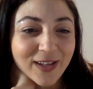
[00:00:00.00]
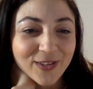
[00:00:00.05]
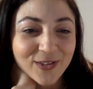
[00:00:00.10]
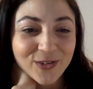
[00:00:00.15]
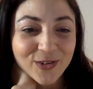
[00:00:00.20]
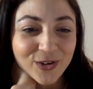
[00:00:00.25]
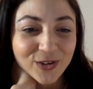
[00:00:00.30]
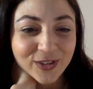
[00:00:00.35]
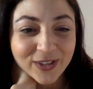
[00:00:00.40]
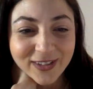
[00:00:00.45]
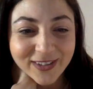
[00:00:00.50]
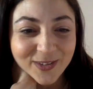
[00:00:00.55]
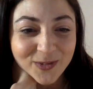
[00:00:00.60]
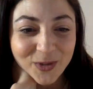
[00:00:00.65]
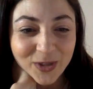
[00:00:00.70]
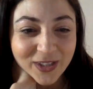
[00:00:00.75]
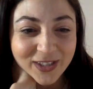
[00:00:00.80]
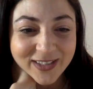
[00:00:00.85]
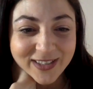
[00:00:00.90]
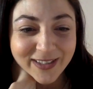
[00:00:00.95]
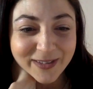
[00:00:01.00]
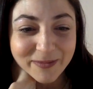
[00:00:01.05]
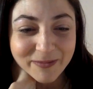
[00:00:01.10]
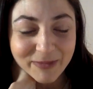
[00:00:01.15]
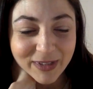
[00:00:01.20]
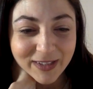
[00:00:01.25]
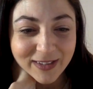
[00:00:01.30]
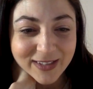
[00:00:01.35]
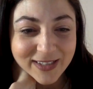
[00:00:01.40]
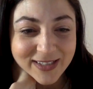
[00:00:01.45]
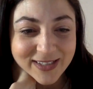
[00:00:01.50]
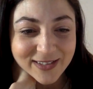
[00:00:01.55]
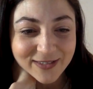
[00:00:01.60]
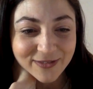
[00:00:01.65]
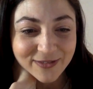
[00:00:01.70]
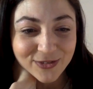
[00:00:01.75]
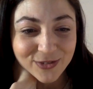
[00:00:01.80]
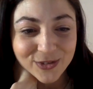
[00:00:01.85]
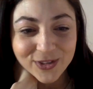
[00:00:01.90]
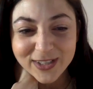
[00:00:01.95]
down the road and you wanted Middle
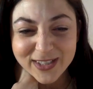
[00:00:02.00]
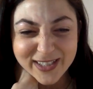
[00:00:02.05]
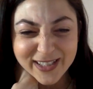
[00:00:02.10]
Eastern food,